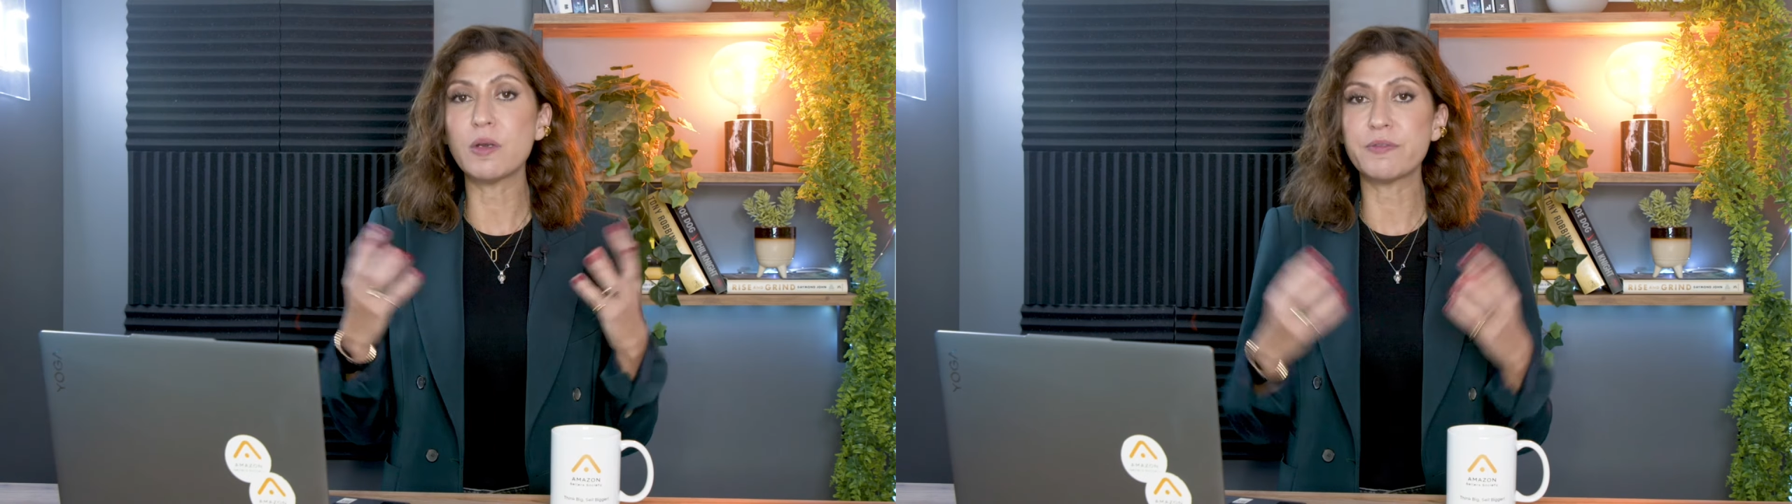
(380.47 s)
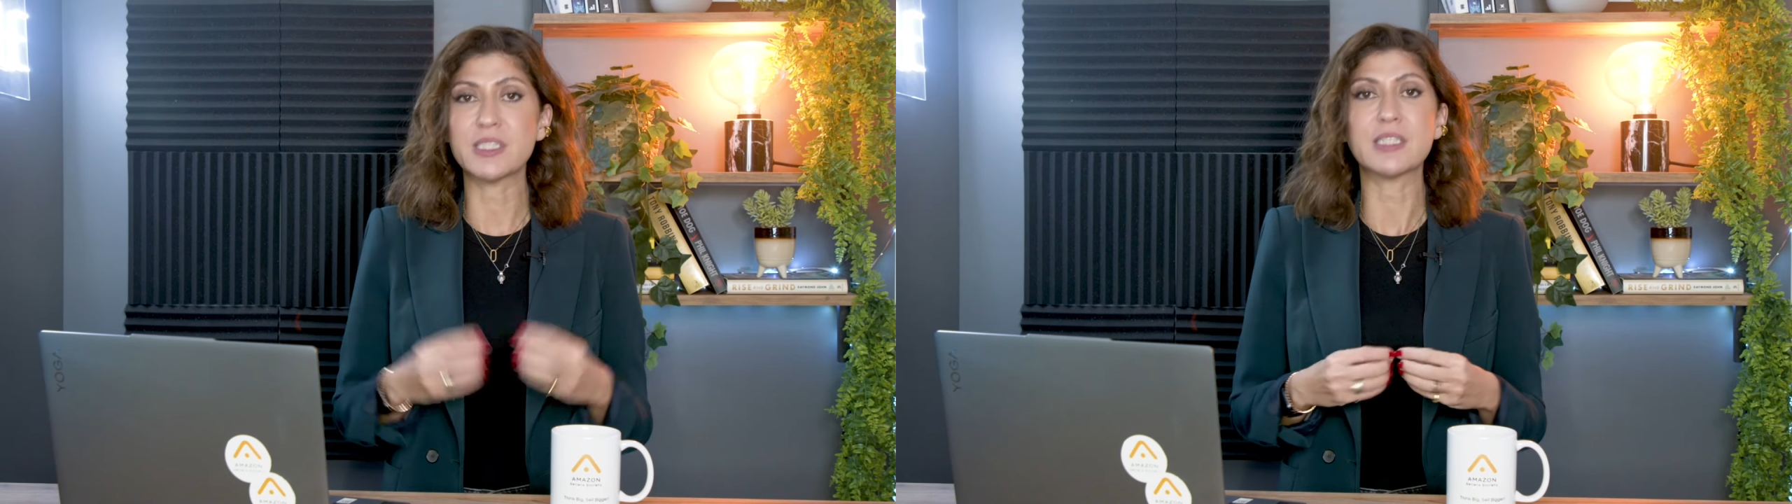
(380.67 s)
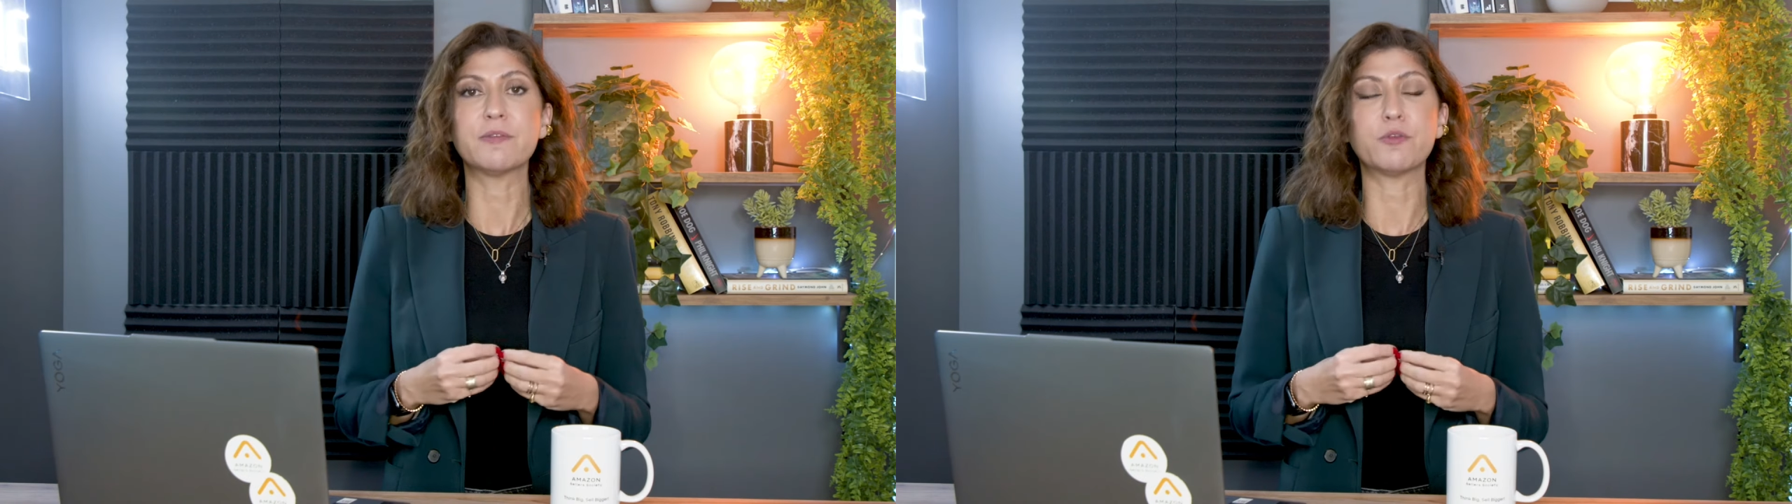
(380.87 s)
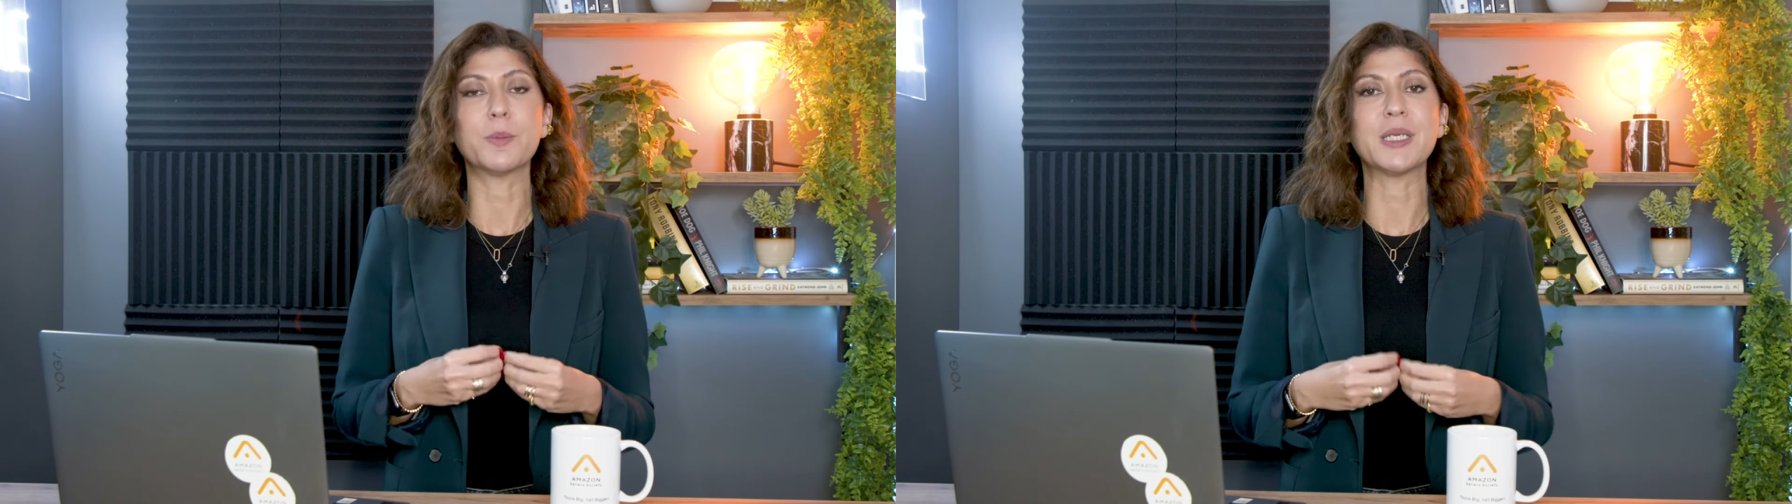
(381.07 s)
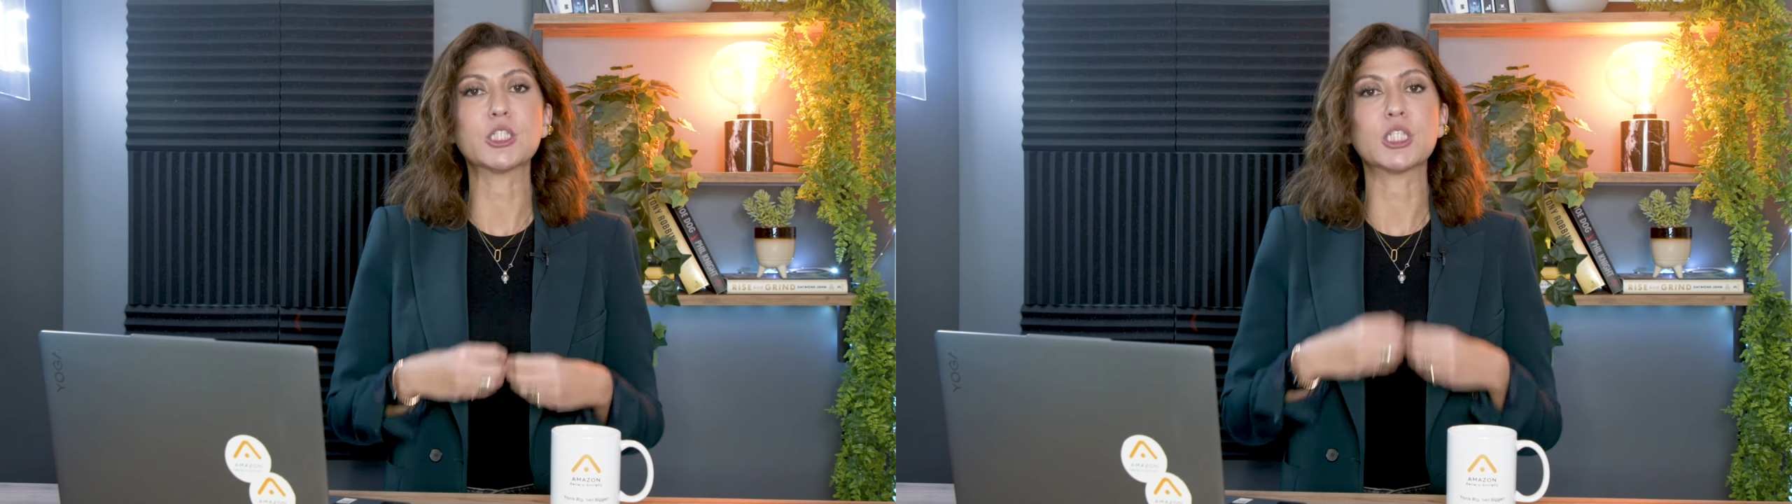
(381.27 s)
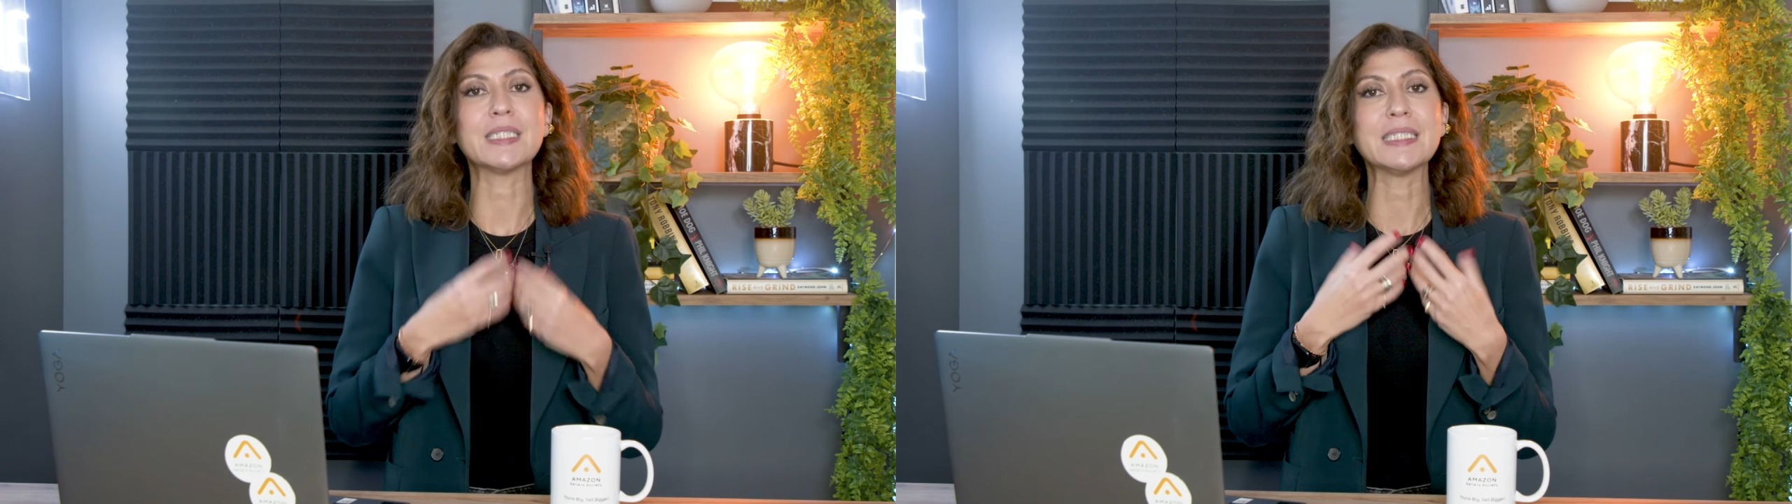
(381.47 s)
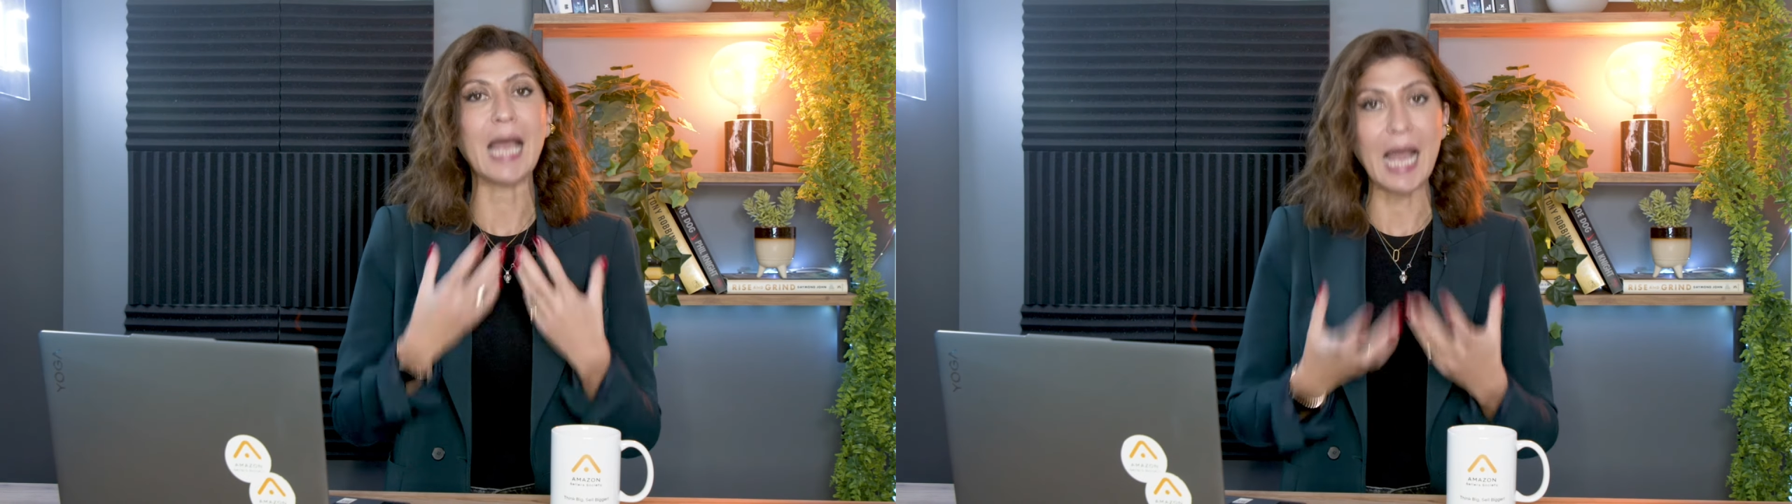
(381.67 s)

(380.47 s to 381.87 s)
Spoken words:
of this information and